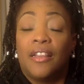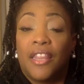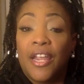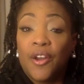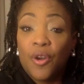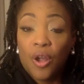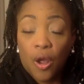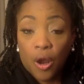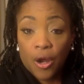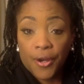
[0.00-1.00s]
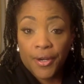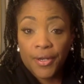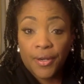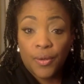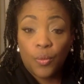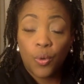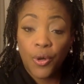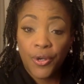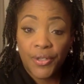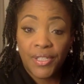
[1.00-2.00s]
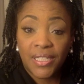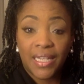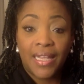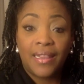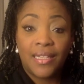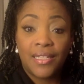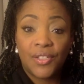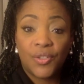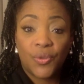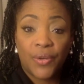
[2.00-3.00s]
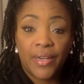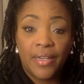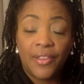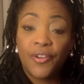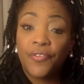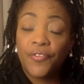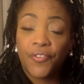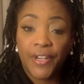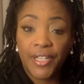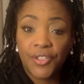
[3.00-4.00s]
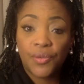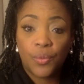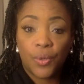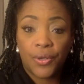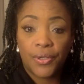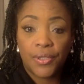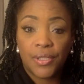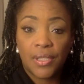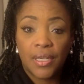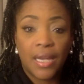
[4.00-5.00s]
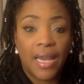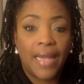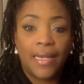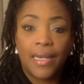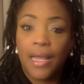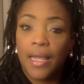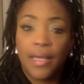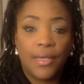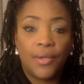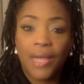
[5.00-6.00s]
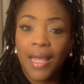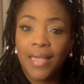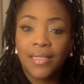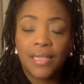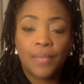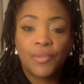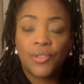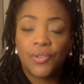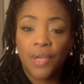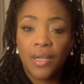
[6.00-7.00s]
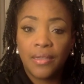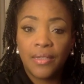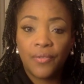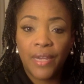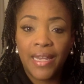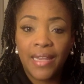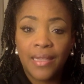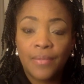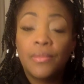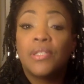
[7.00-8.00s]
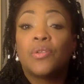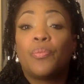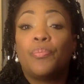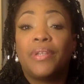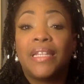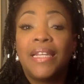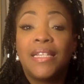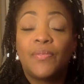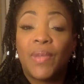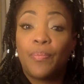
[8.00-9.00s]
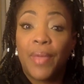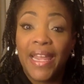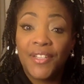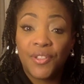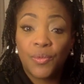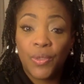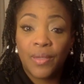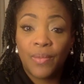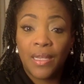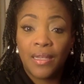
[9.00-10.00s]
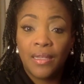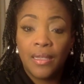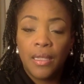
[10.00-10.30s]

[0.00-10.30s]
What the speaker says: there are words in this story. They're French words. And you guys, I'm struggling reading them, so please be patient with me.